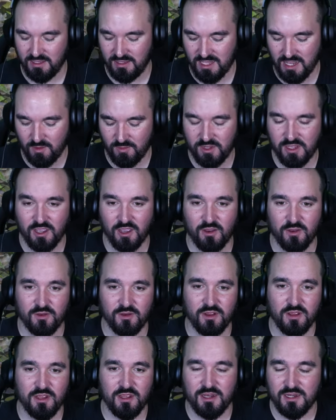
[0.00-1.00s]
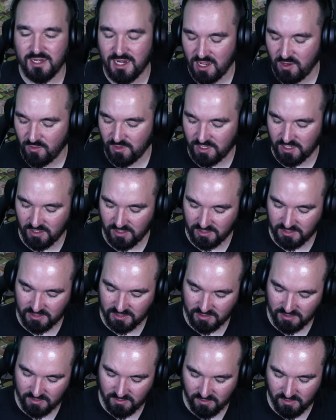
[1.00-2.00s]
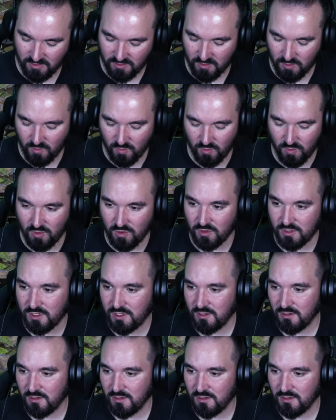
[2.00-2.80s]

There we go. Now we're good. Walk.